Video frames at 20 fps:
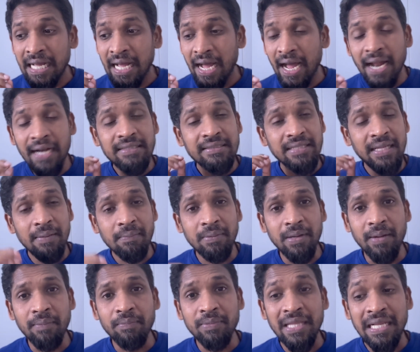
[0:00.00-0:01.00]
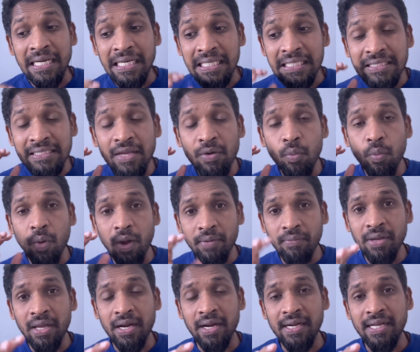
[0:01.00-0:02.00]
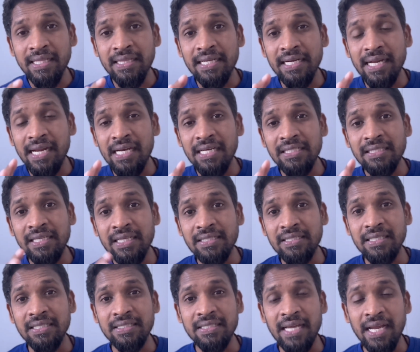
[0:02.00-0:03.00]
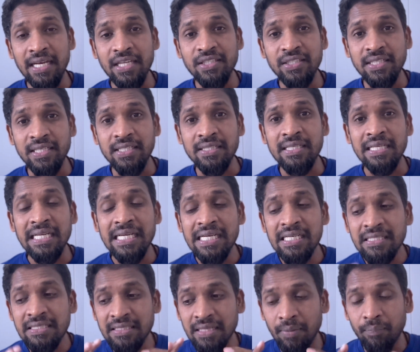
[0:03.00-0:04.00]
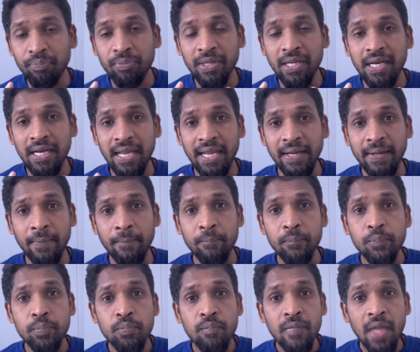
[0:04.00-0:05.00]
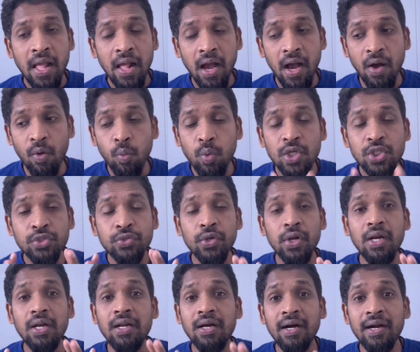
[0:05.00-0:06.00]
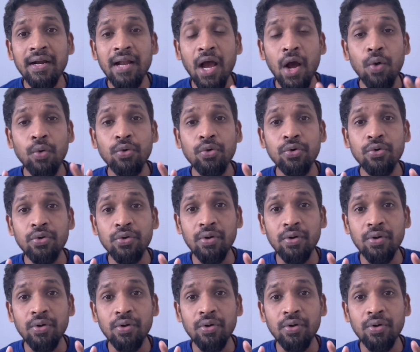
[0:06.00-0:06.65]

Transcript: And same time, the reason why we are running the daily sketching challenge is it's something like once you learn how to